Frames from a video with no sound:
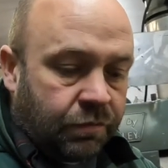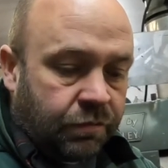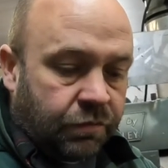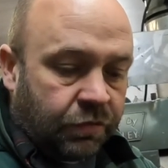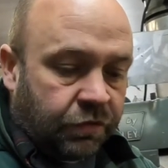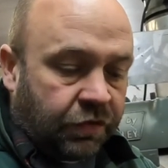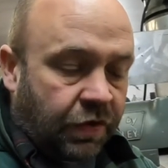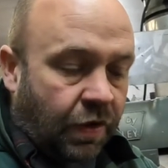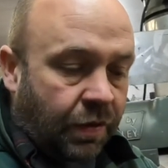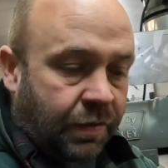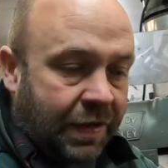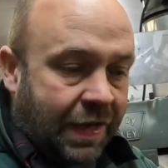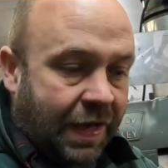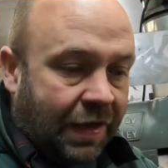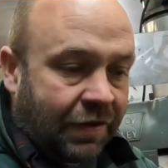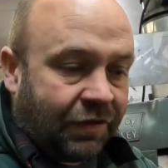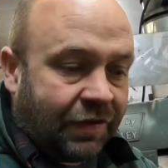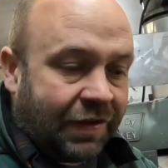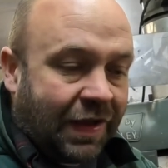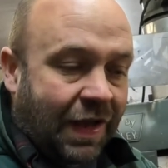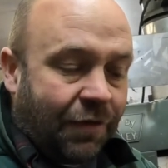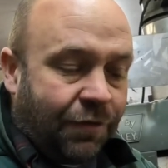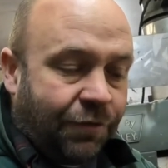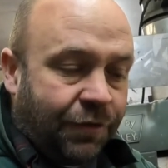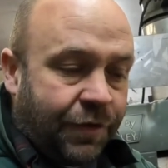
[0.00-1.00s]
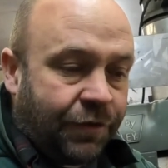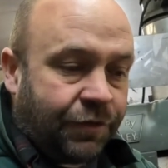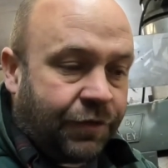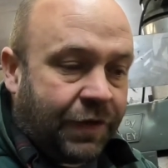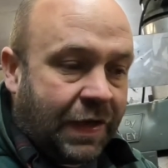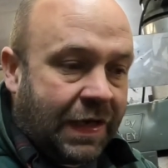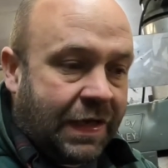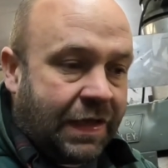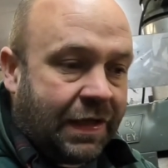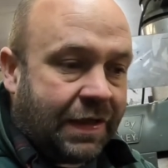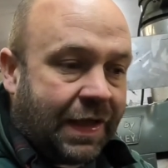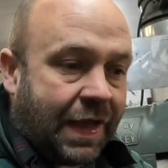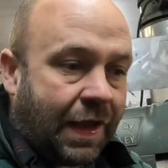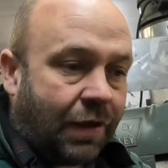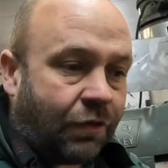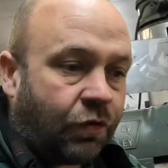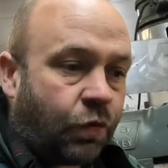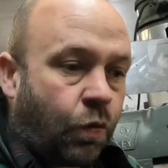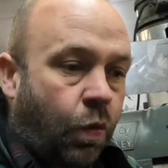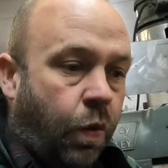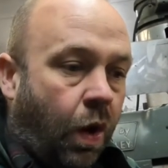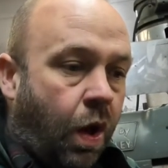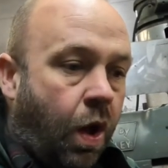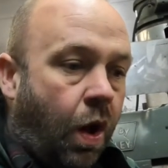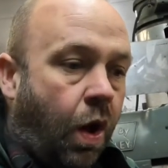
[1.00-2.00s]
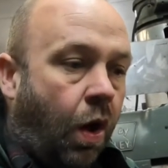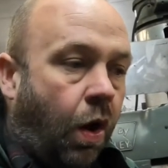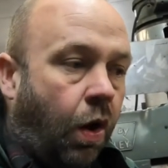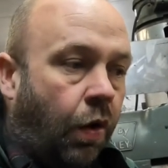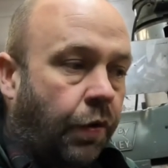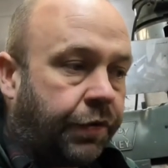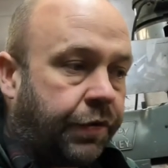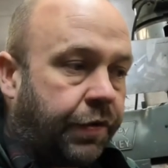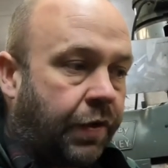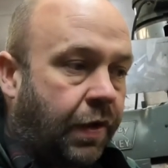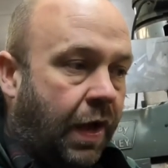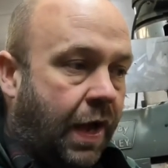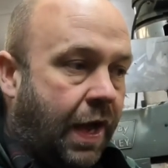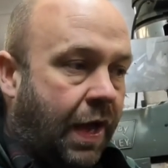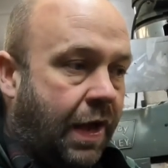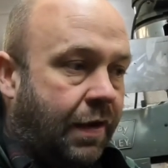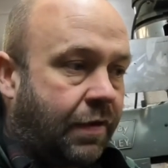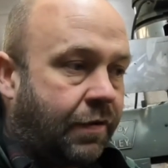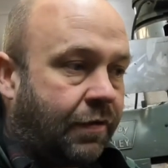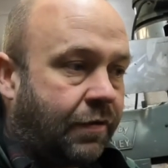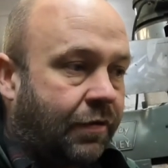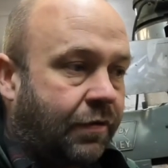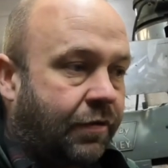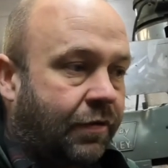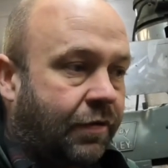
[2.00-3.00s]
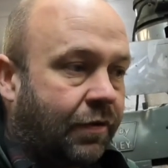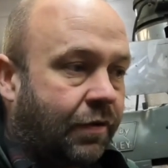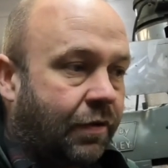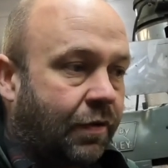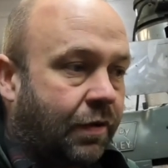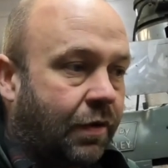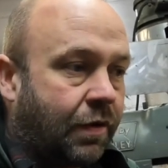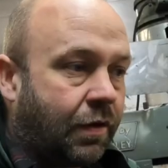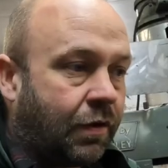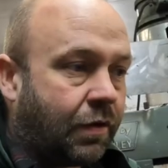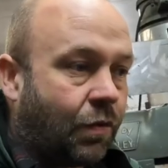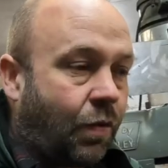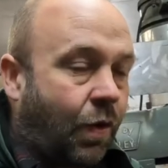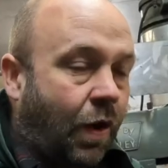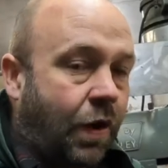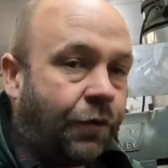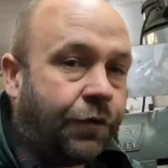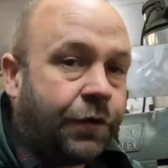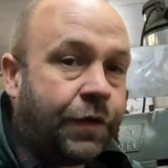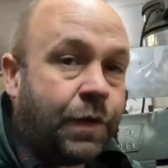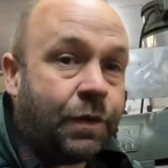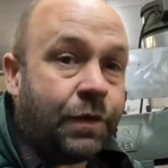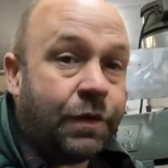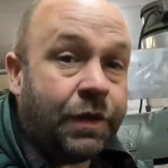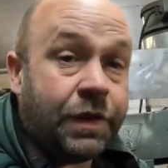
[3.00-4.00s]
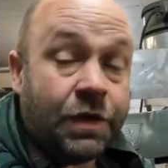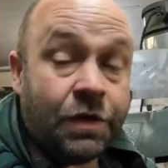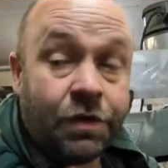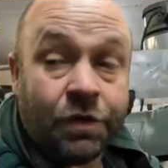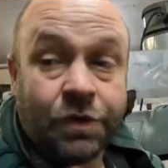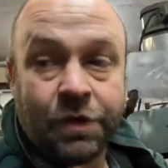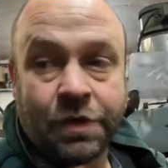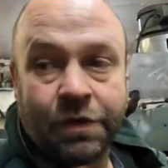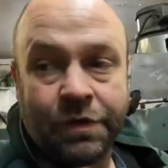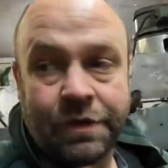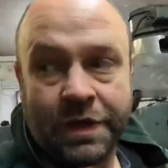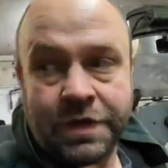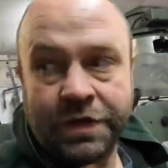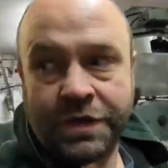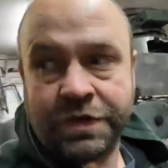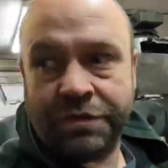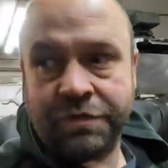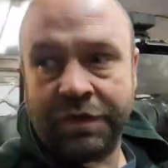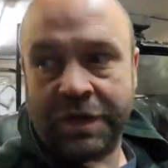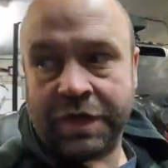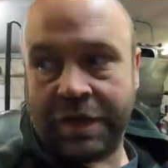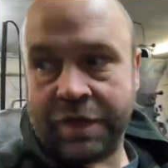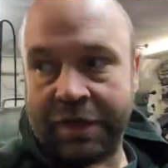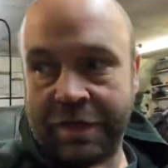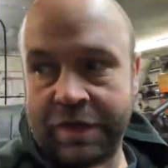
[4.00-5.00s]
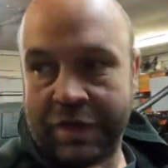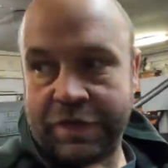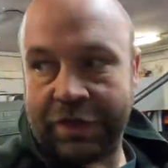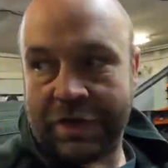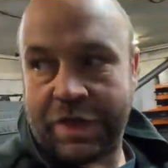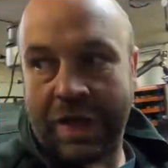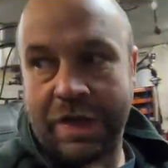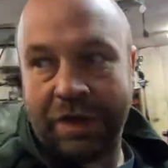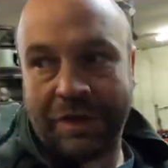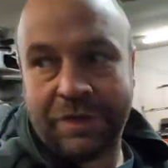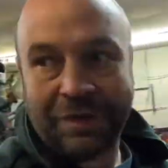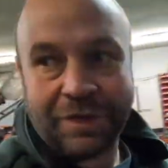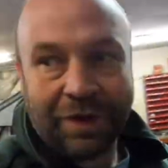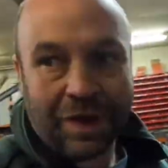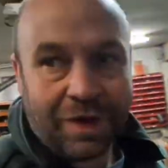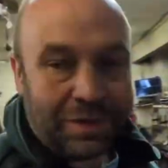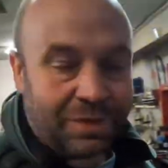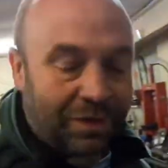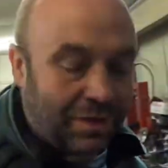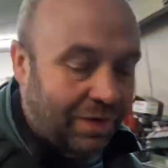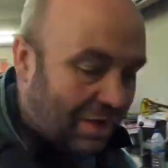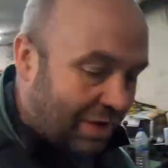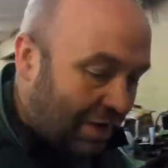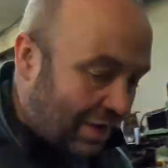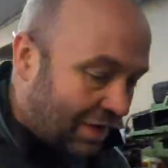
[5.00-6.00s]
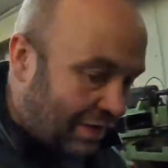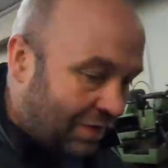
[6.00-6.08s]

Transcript: So yeah, to get 15 thou is quite odd, and quite a few of the younger engine reconditioners don't